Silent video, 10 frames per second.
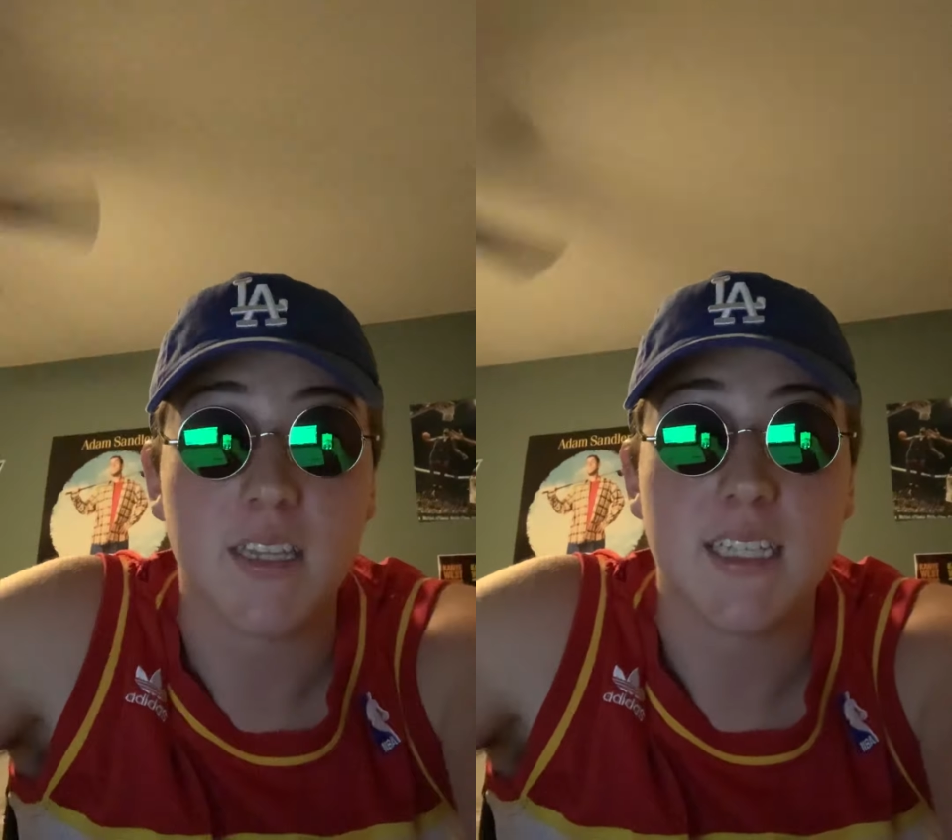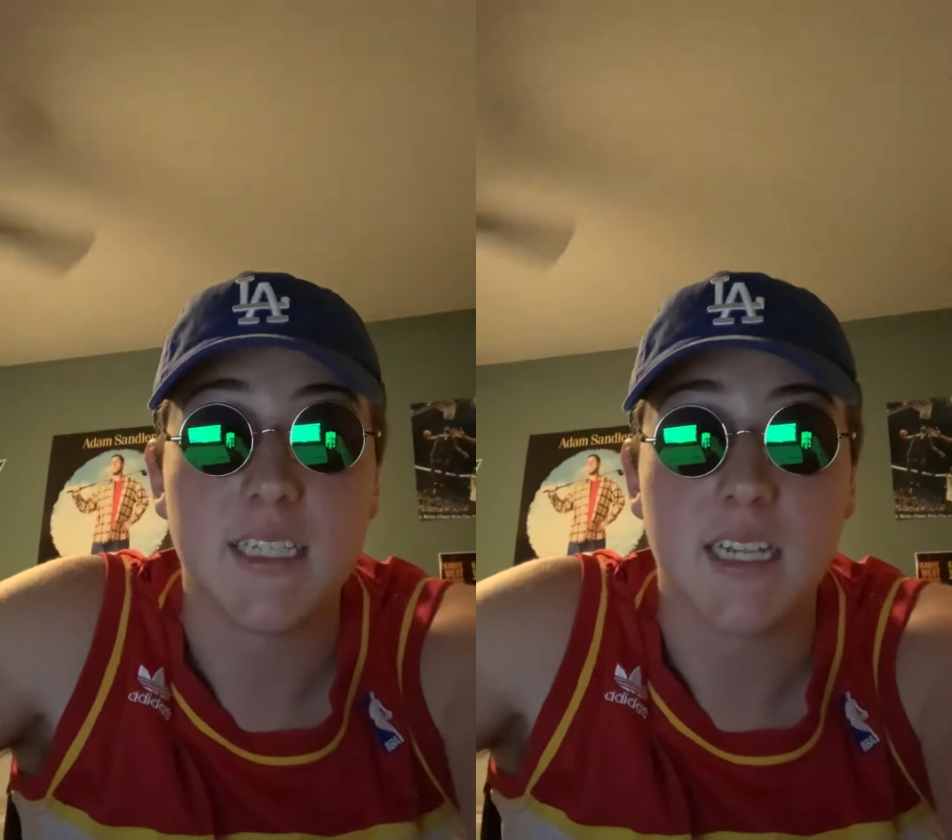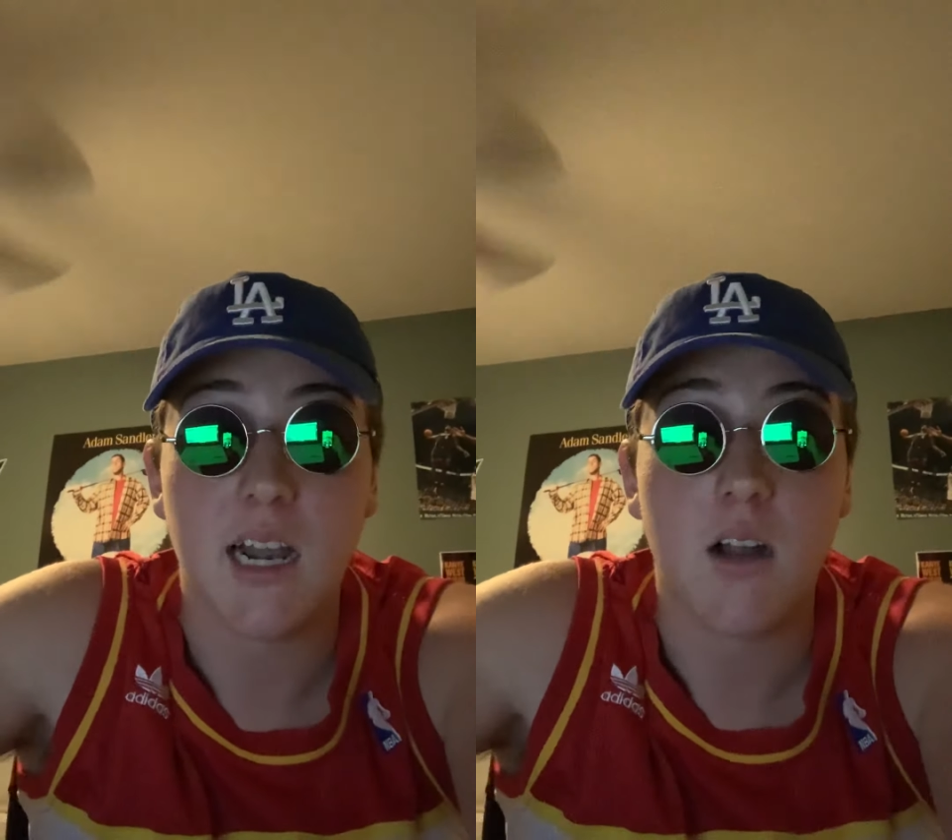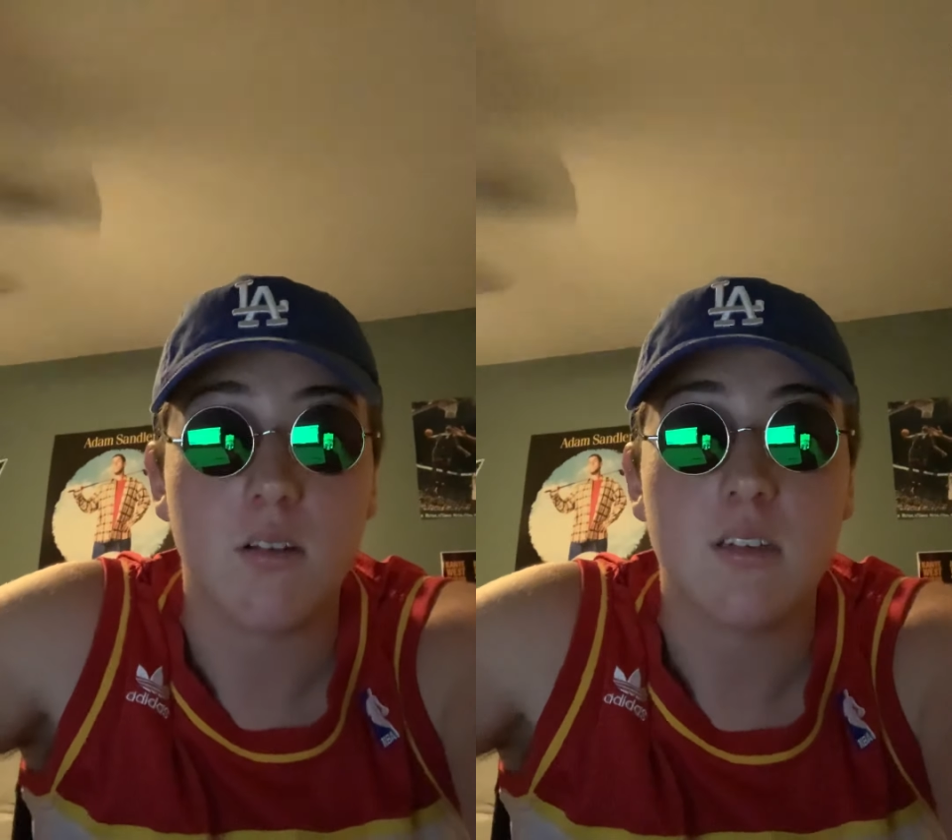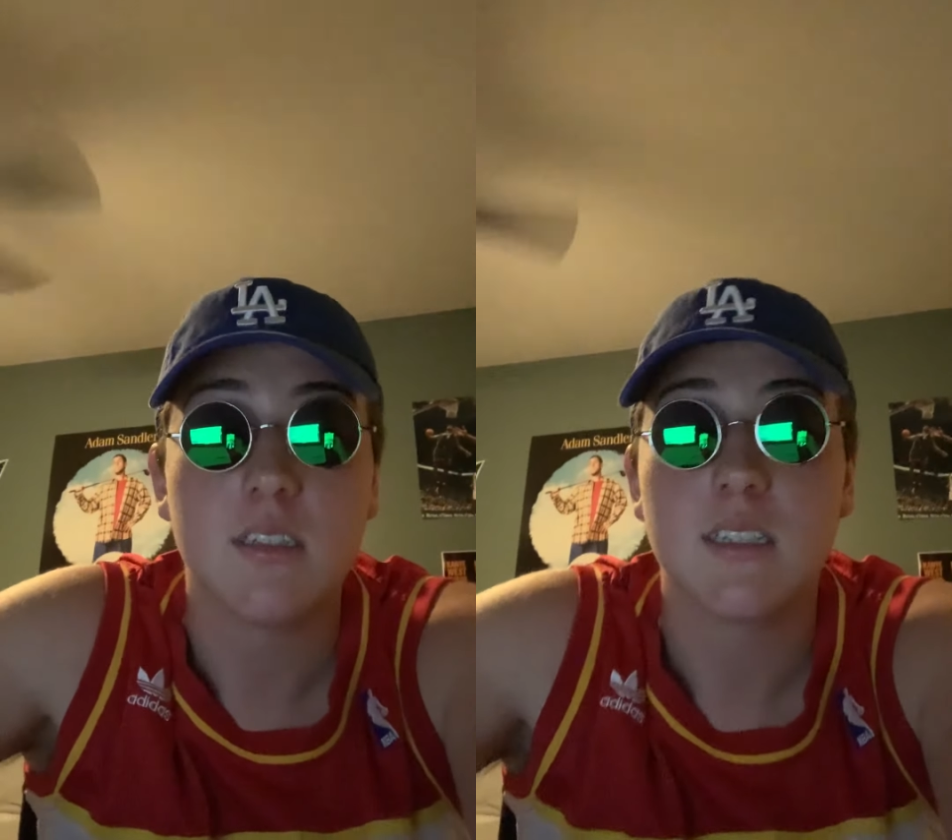it. You
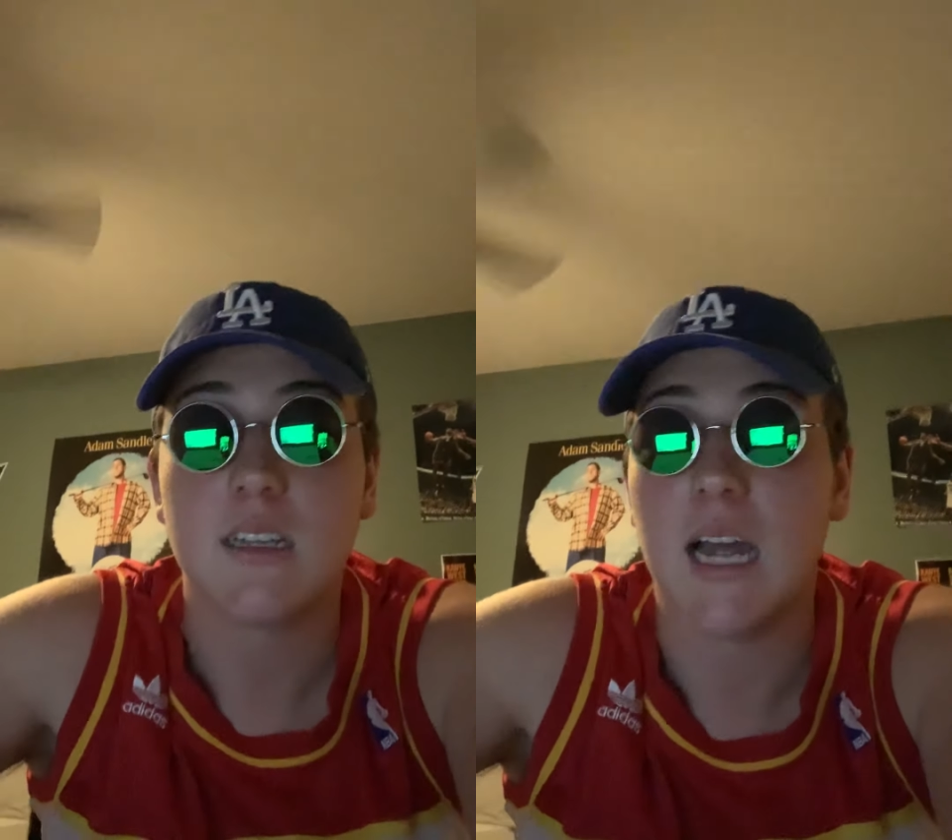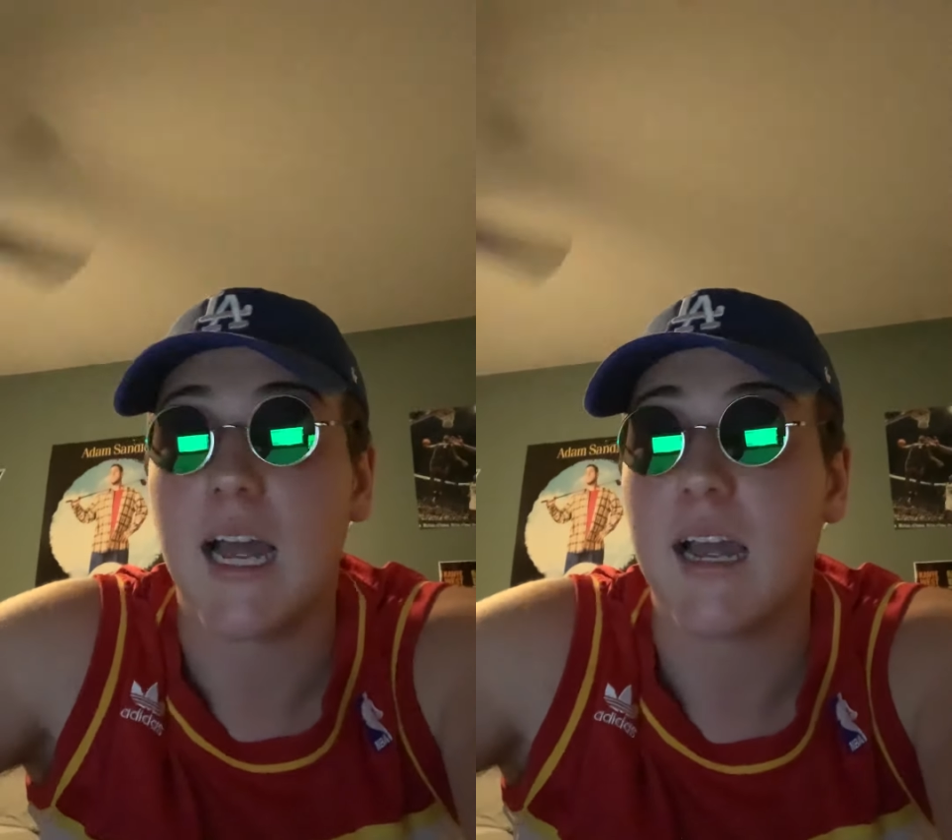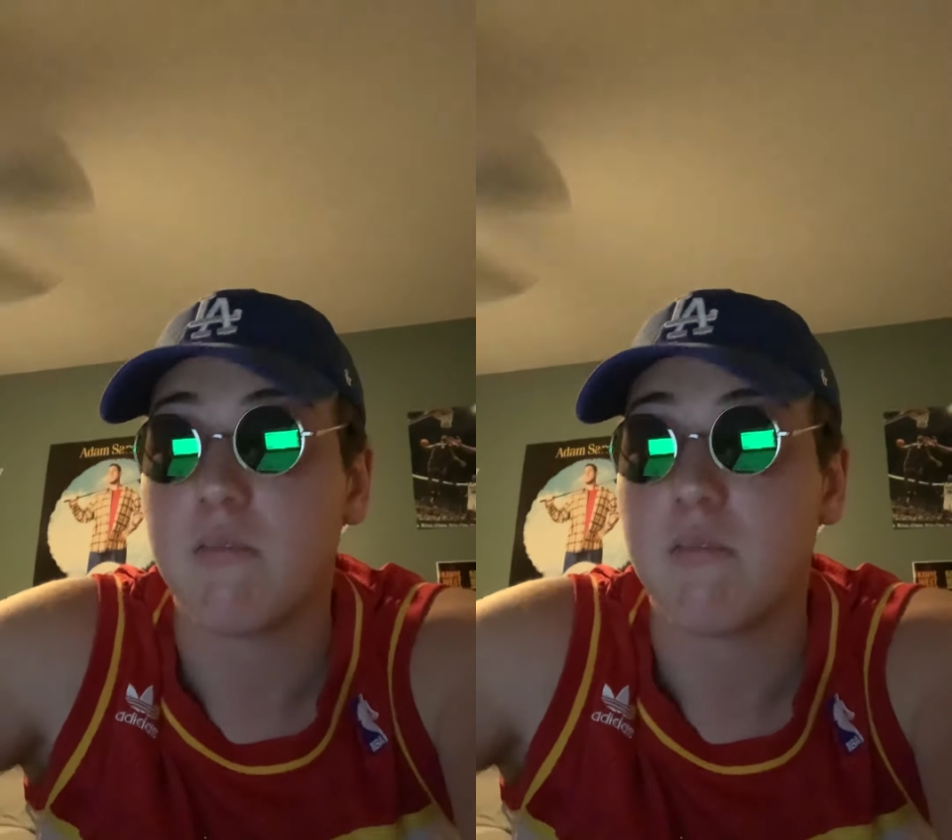know, I